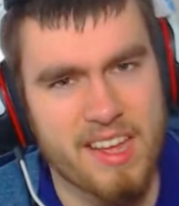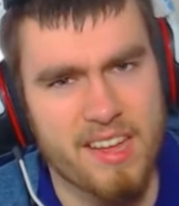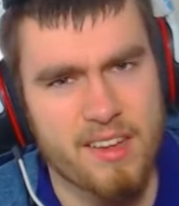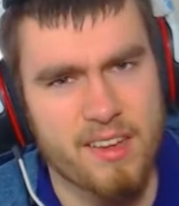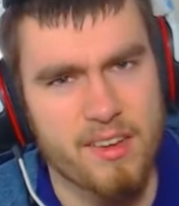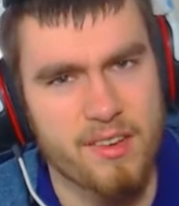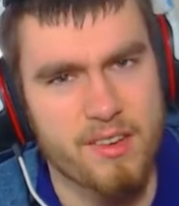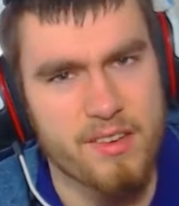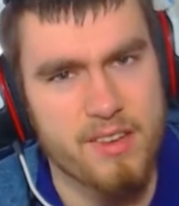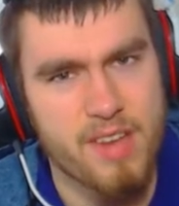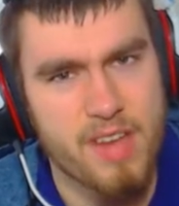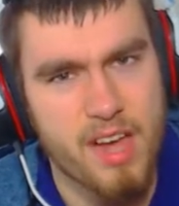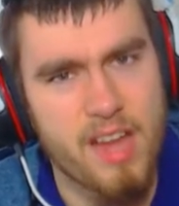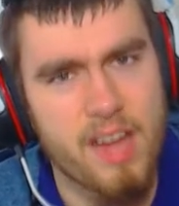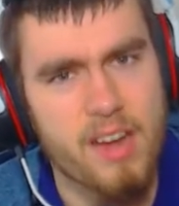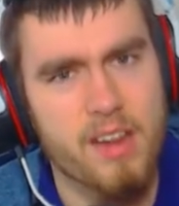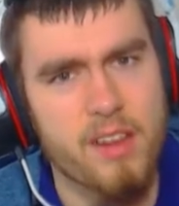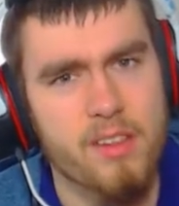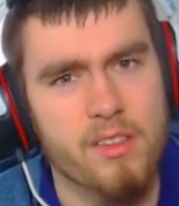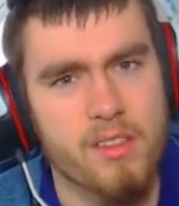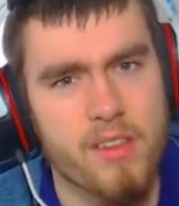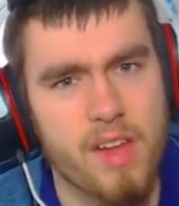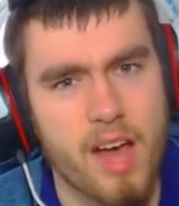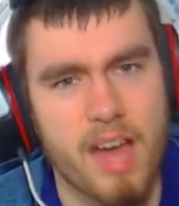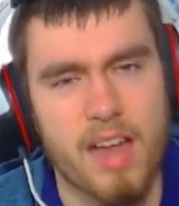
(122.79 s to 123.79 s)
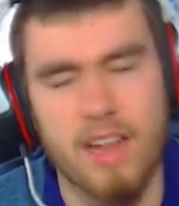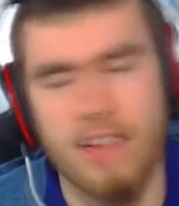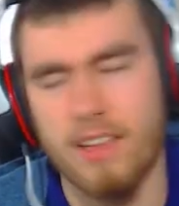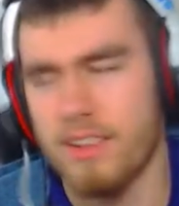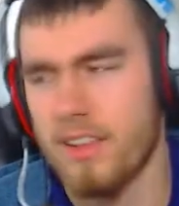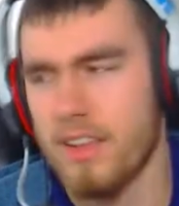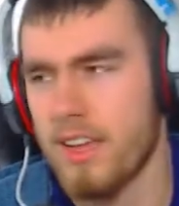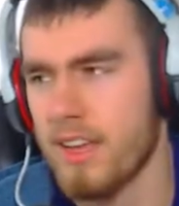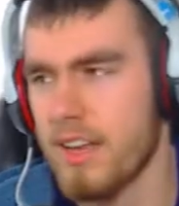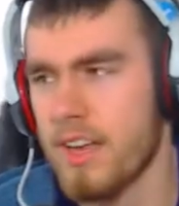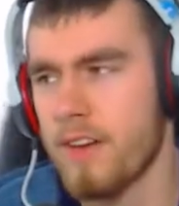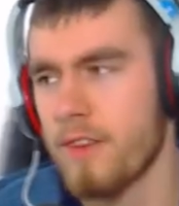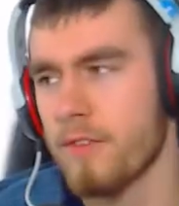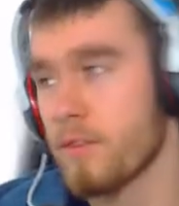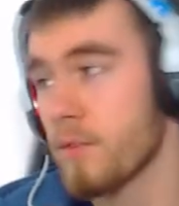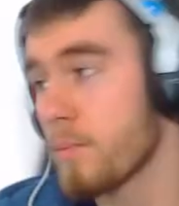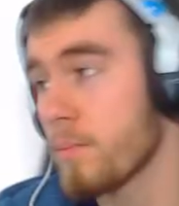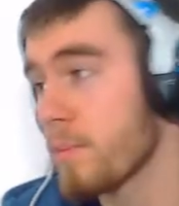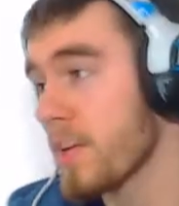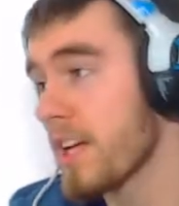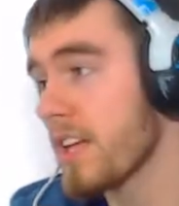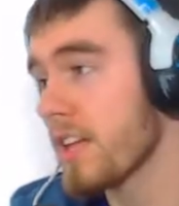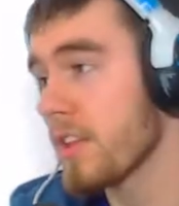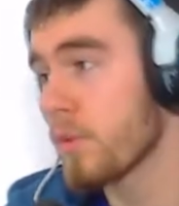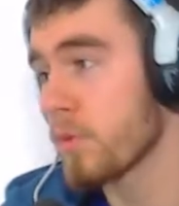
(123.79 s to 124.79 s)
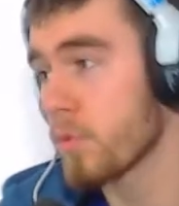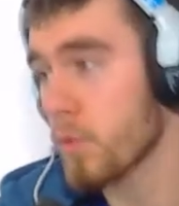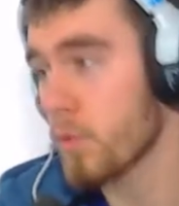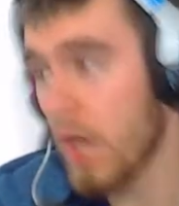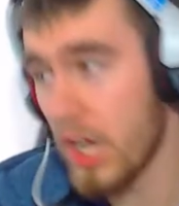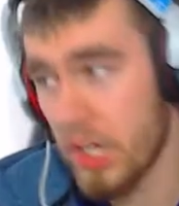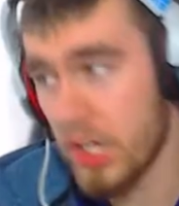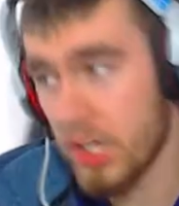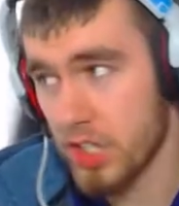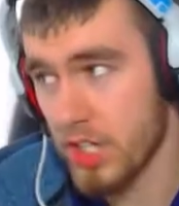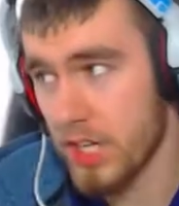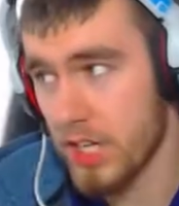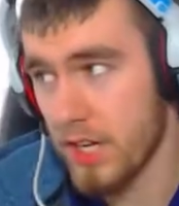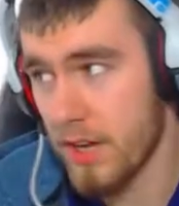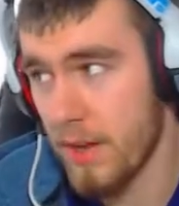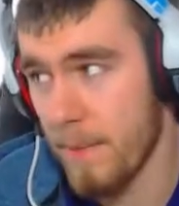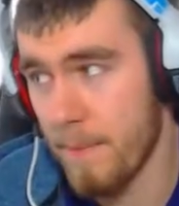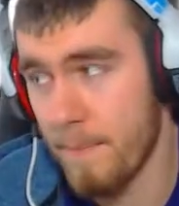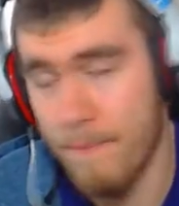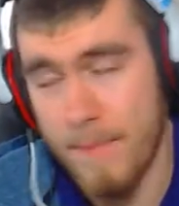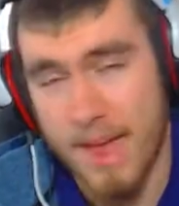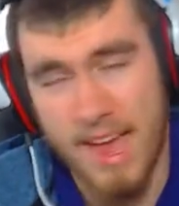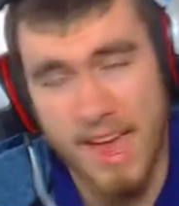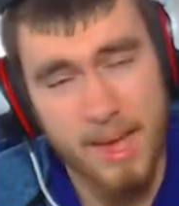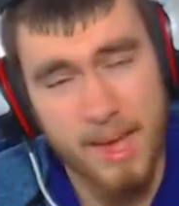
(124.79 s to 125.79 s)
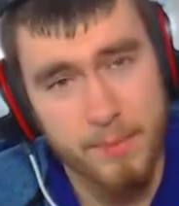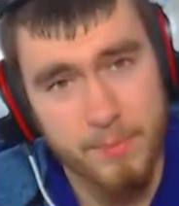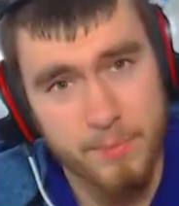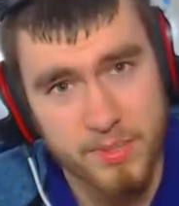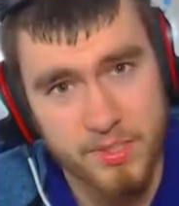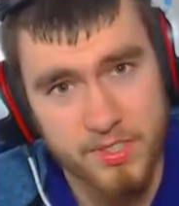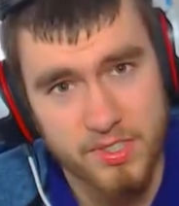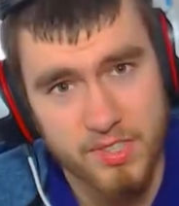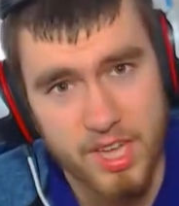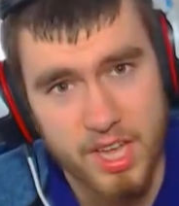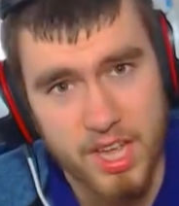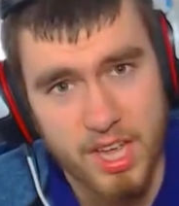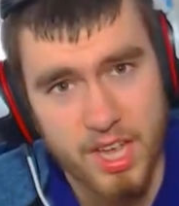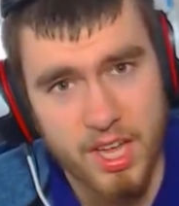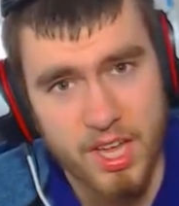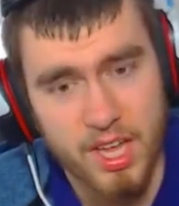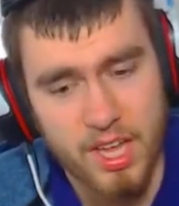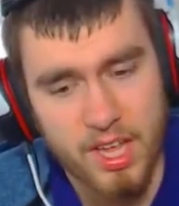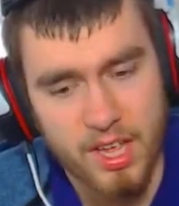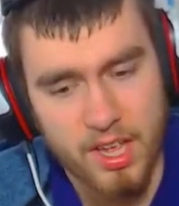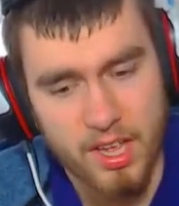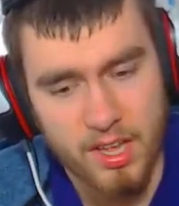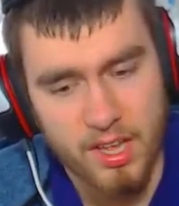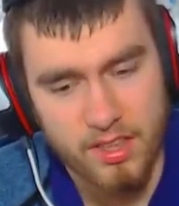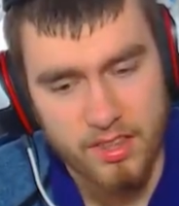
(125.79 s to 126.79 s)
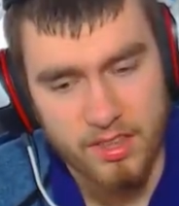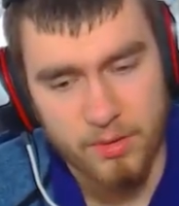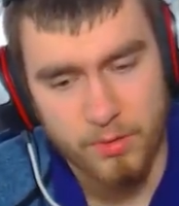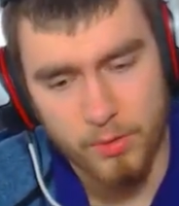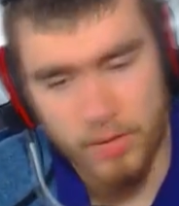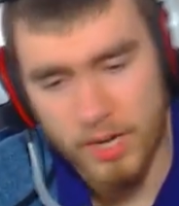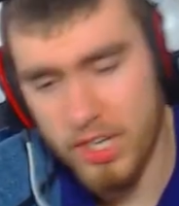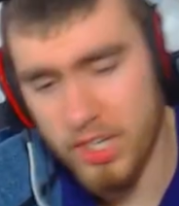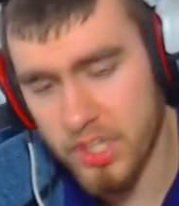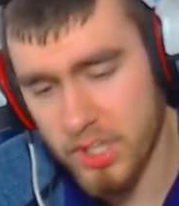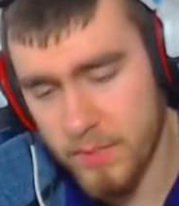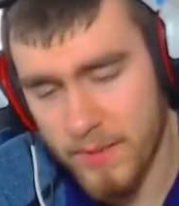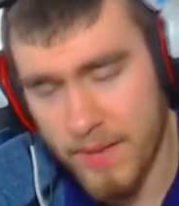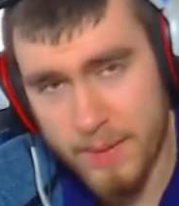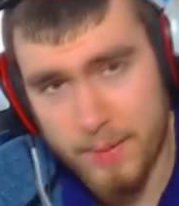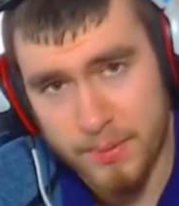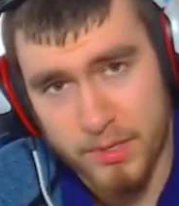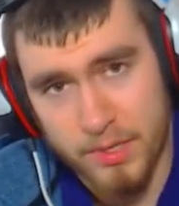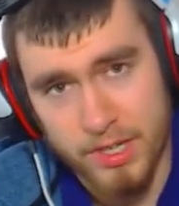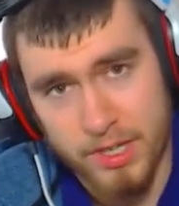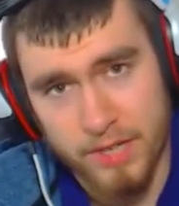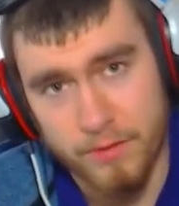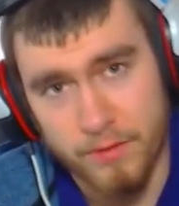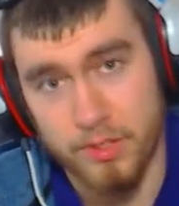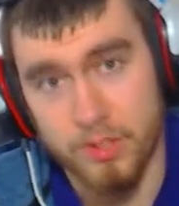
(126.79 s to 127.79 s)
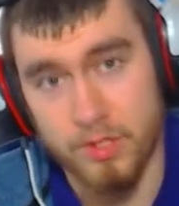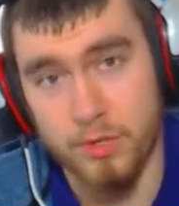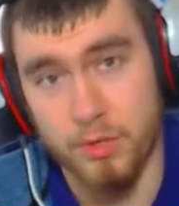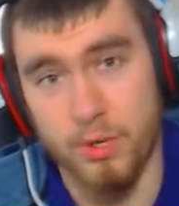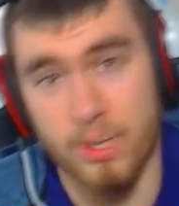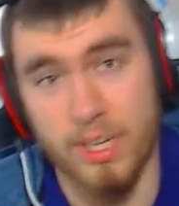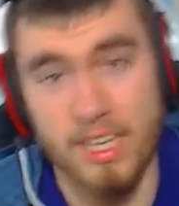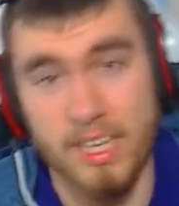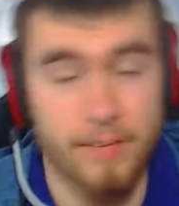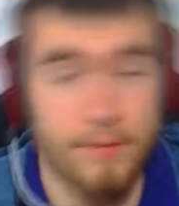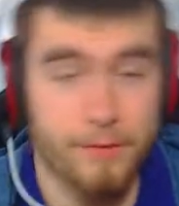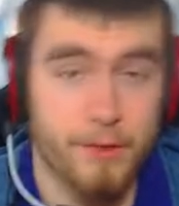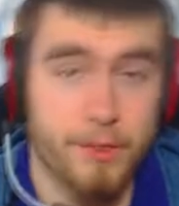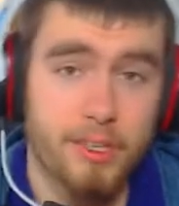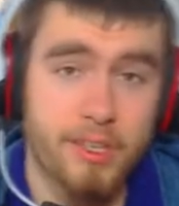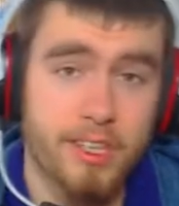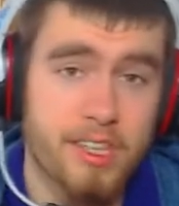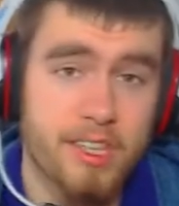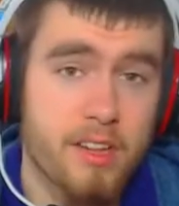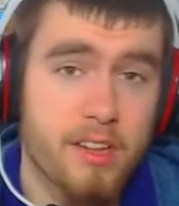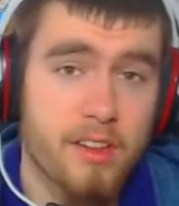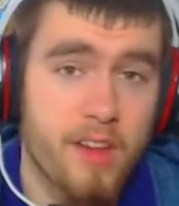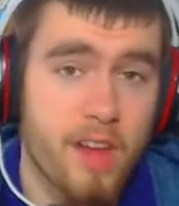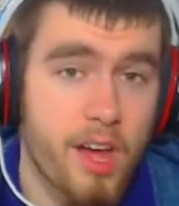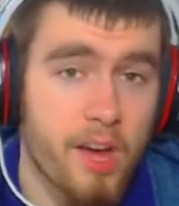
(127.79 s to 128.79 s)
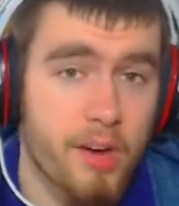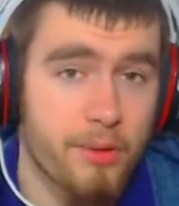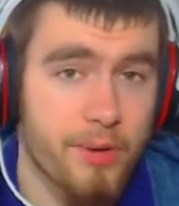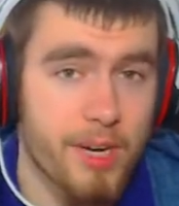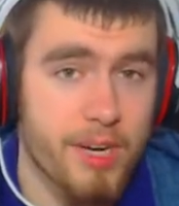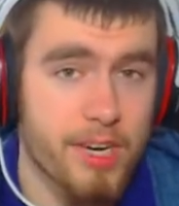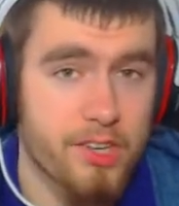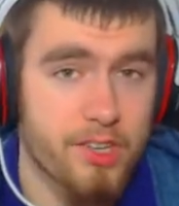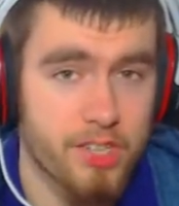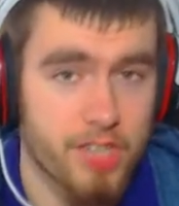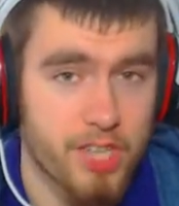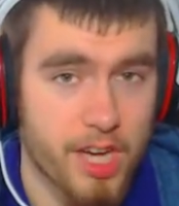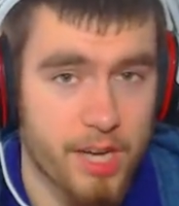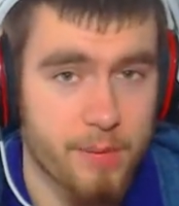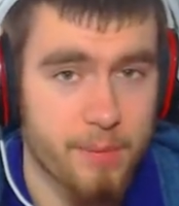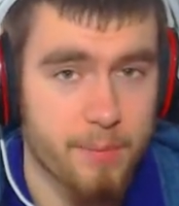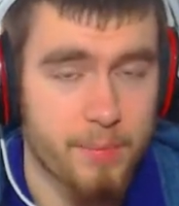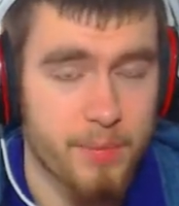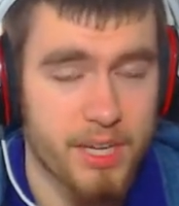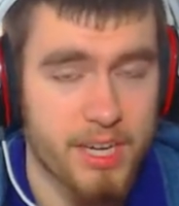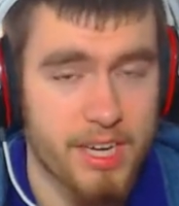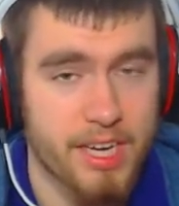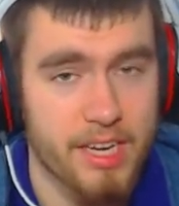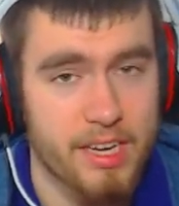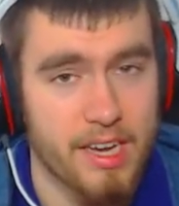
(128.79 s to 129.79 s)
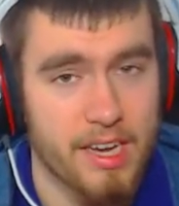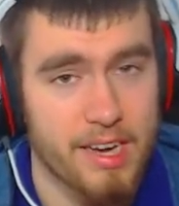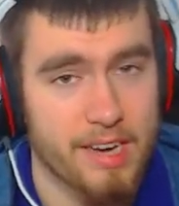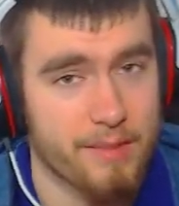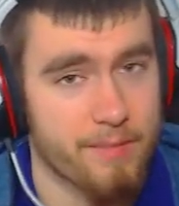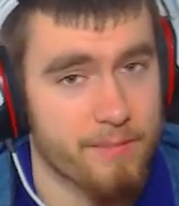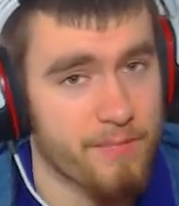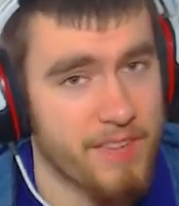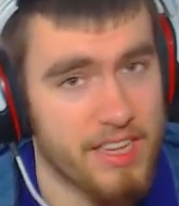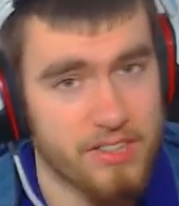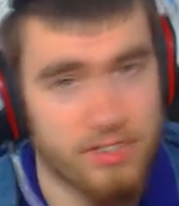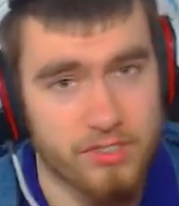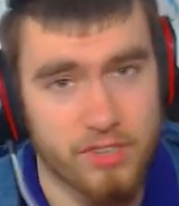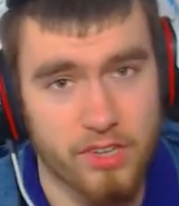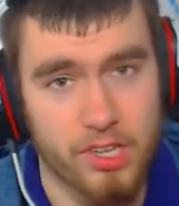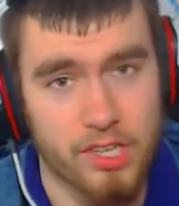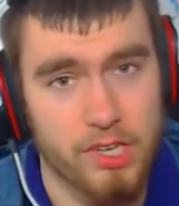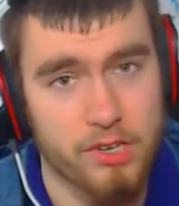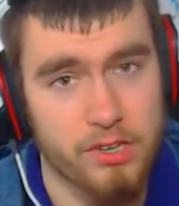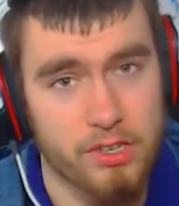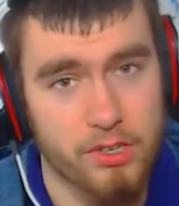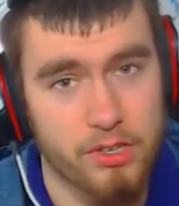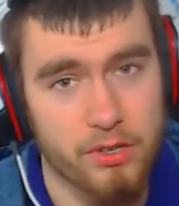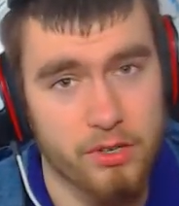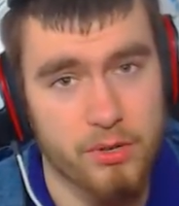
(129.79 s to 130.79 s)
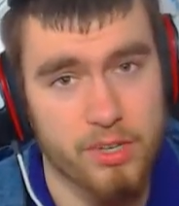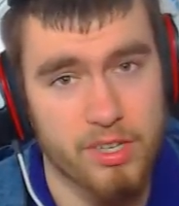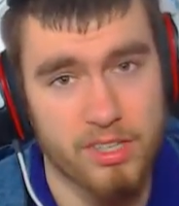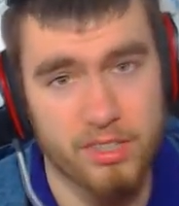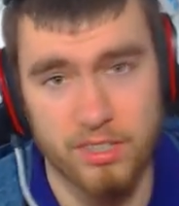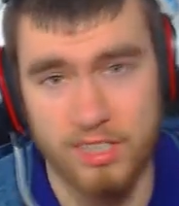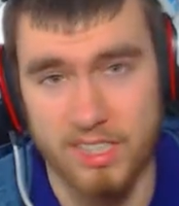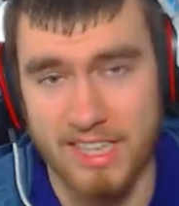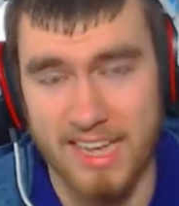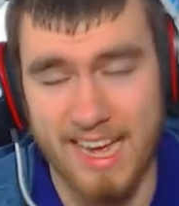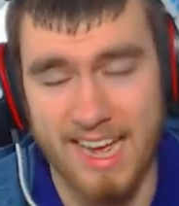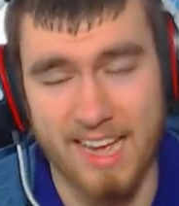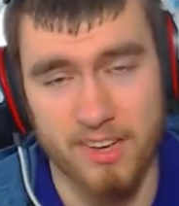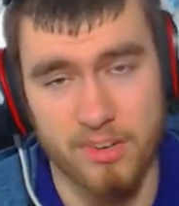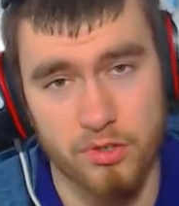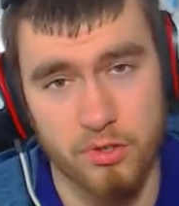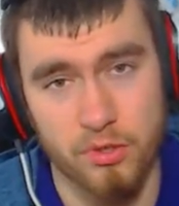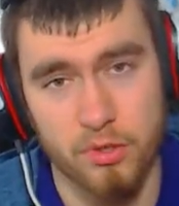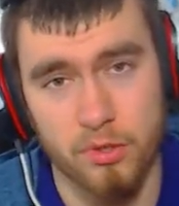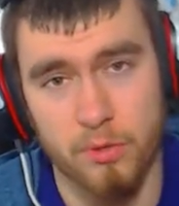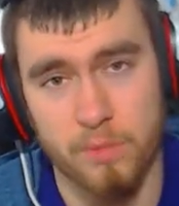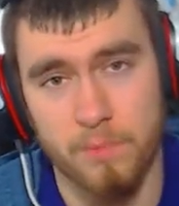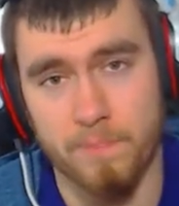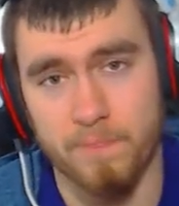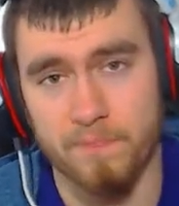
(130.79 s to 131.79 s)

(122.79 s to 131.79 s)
not a lot. Um, and now, if you play the Russian maps, the Russian maps are a different story. If you're into long-range gunplay and that's all you do, and you're casual,